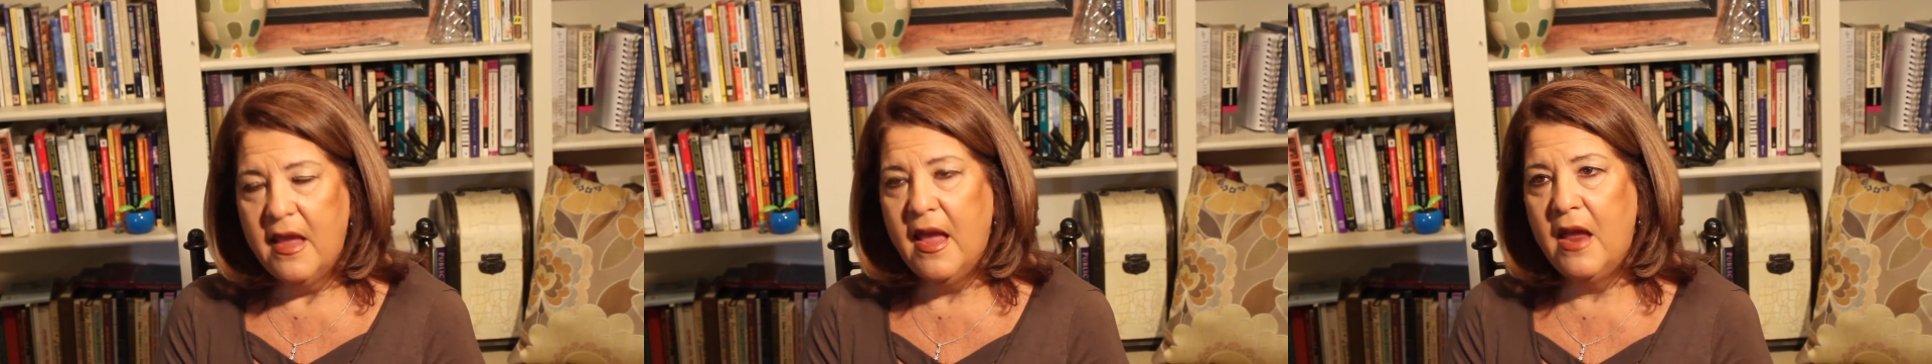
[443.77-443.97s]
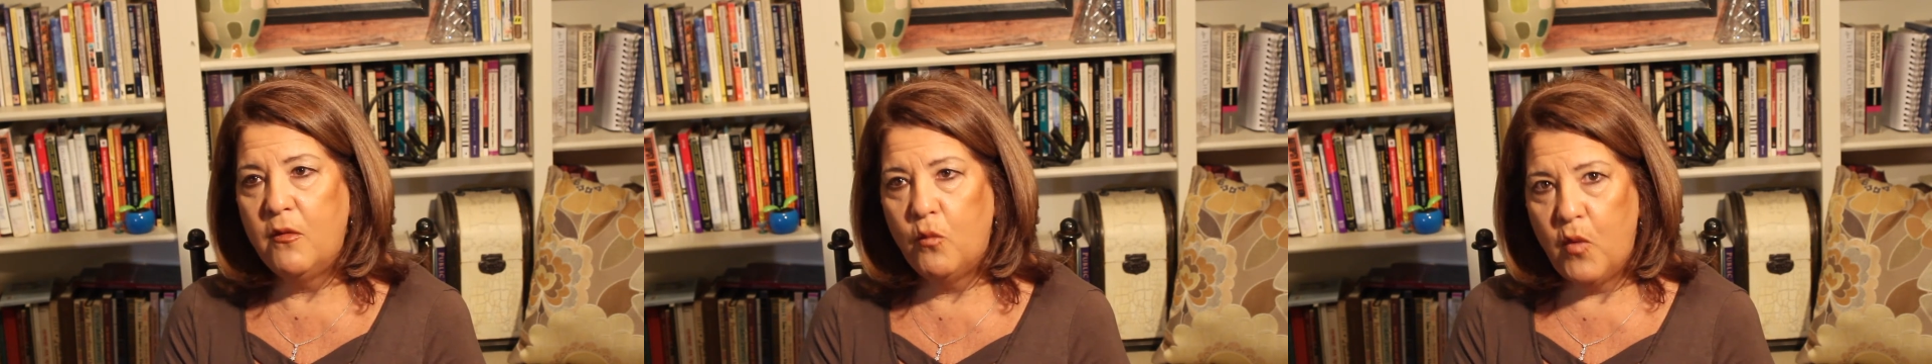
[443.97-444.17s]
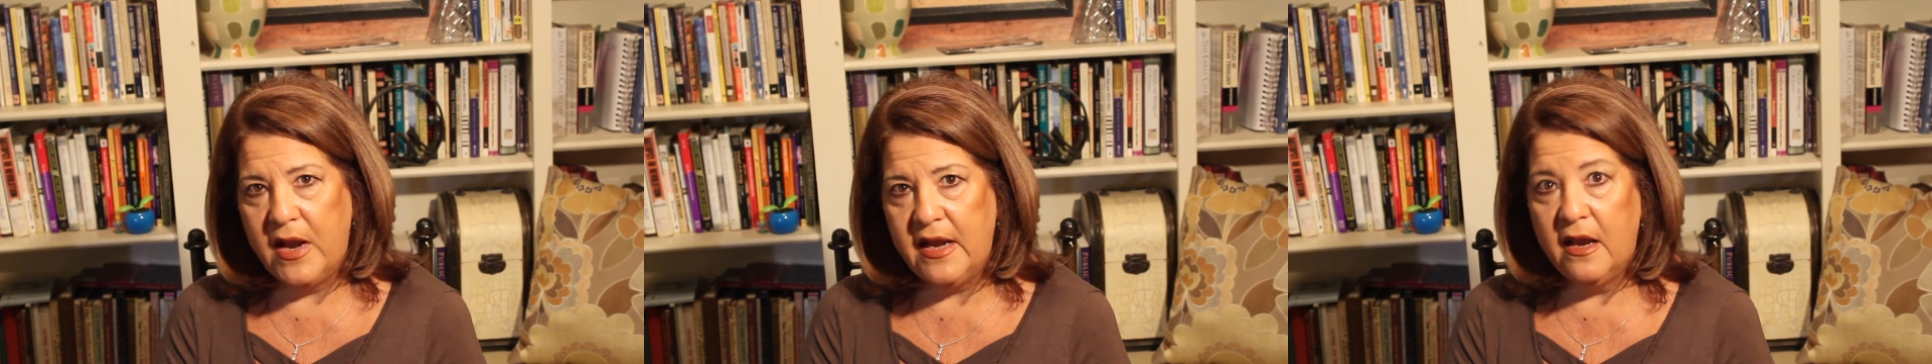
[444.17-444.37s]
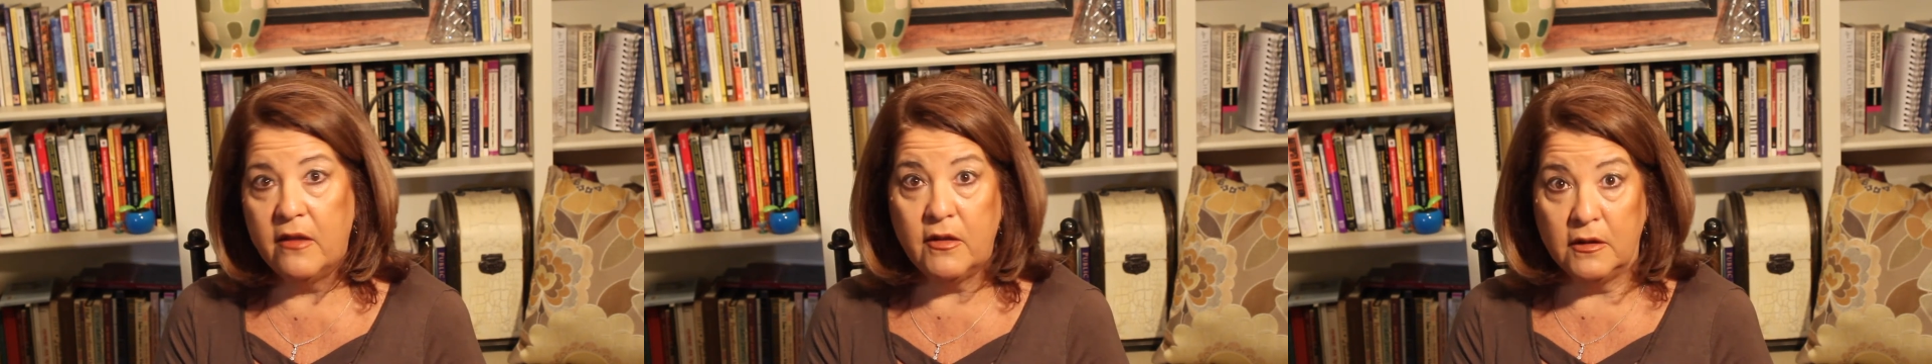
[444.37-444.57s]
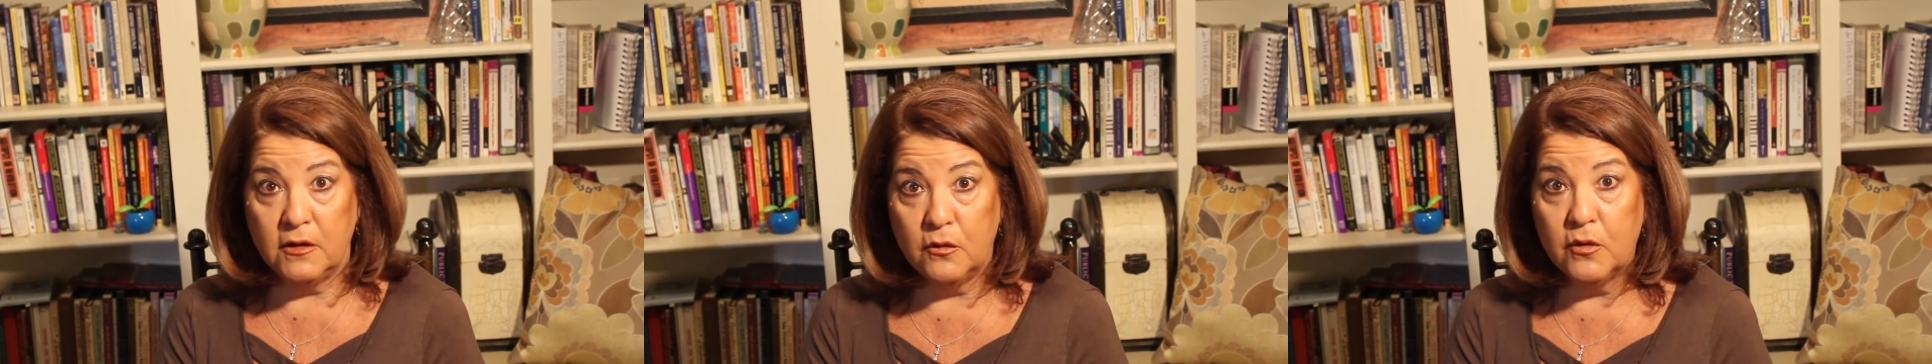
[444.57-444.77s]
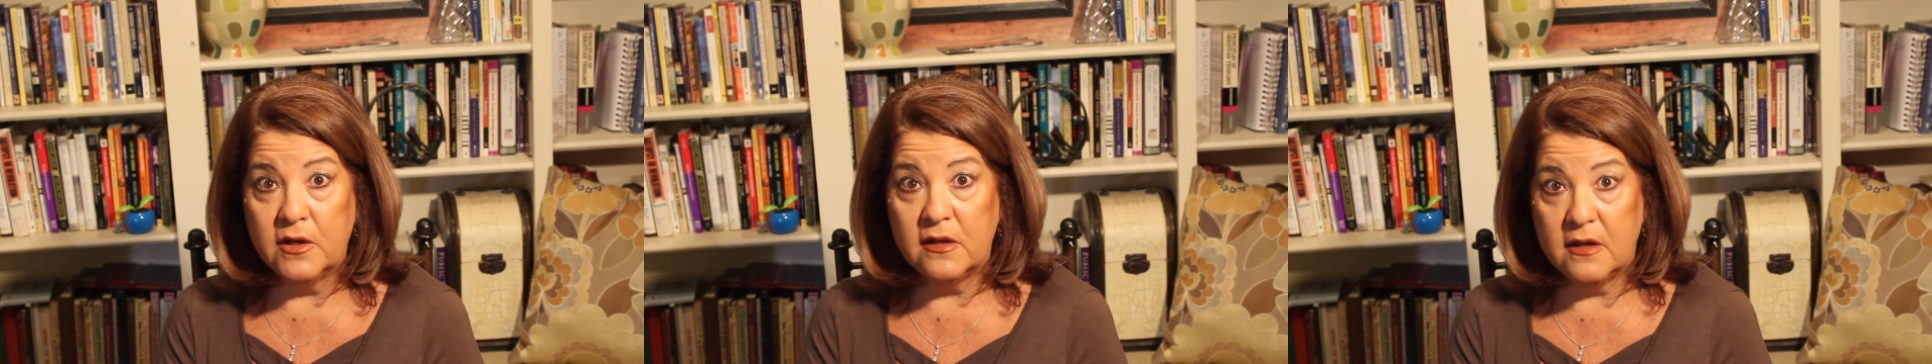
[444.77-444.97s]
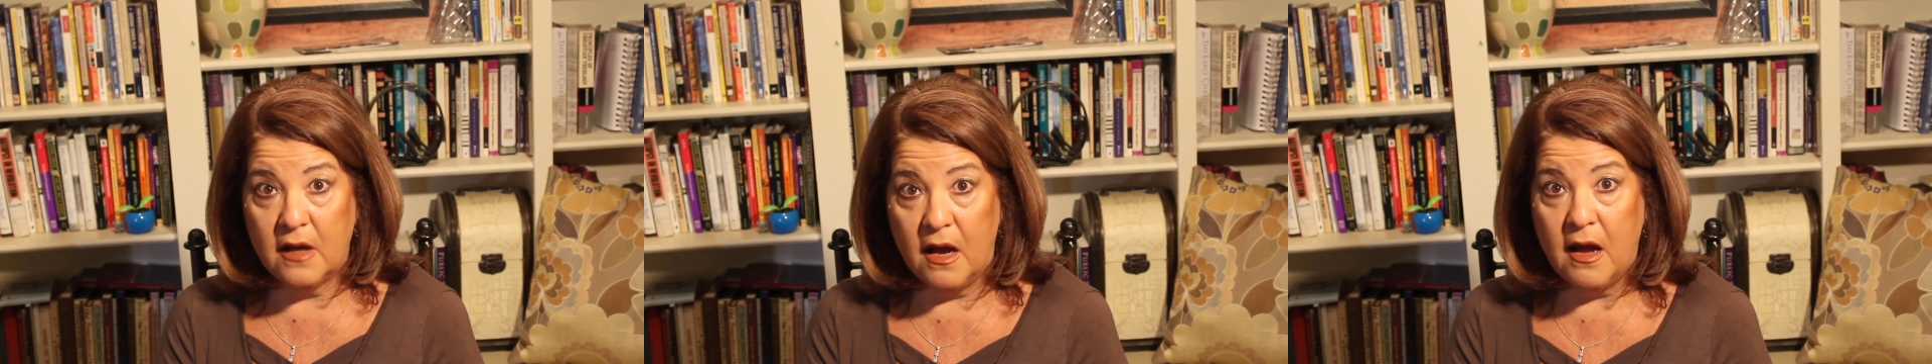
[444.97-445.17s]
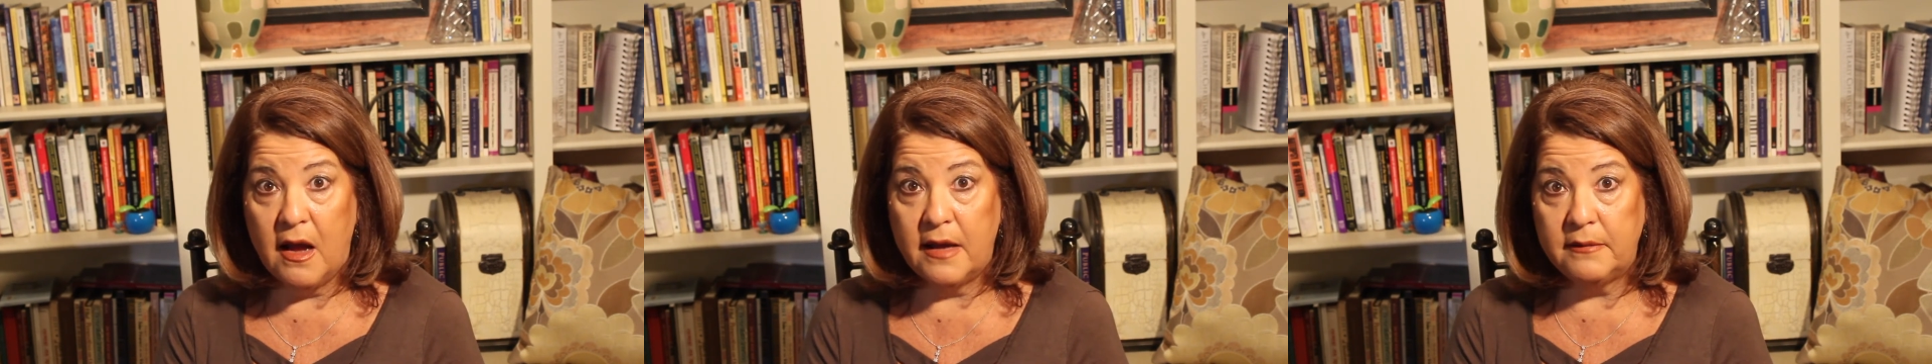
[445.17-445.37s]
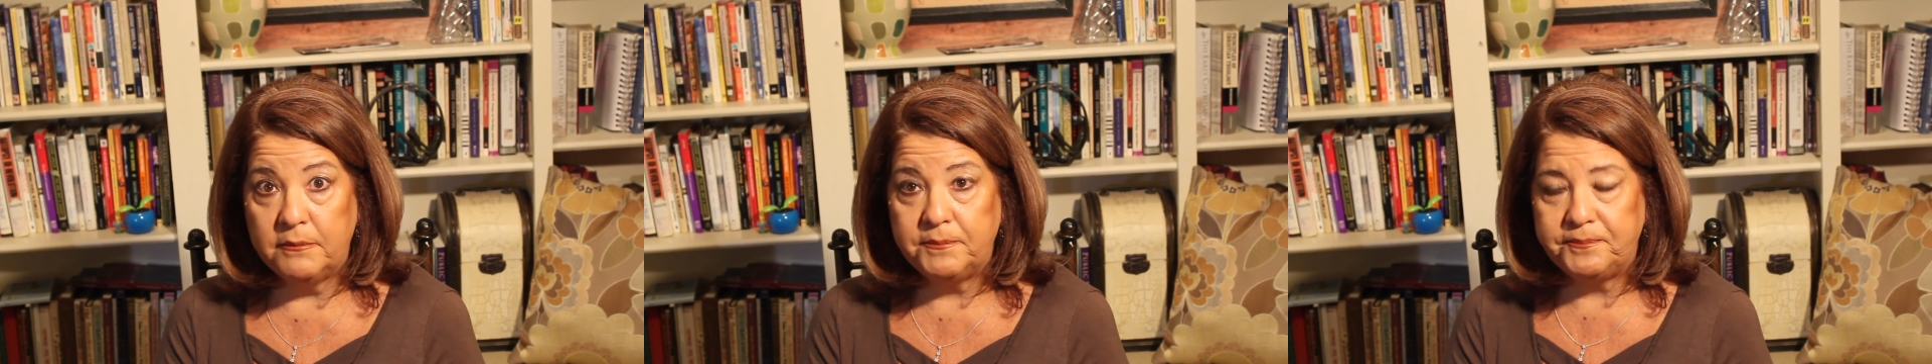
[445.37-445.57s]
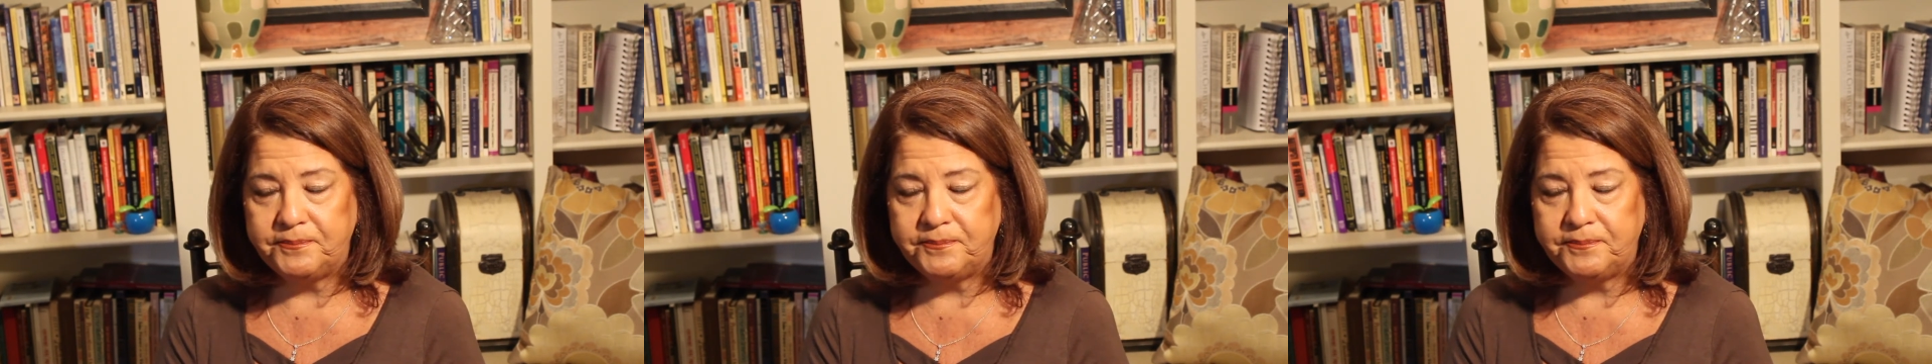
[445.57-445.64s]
and waiting on the Lord God.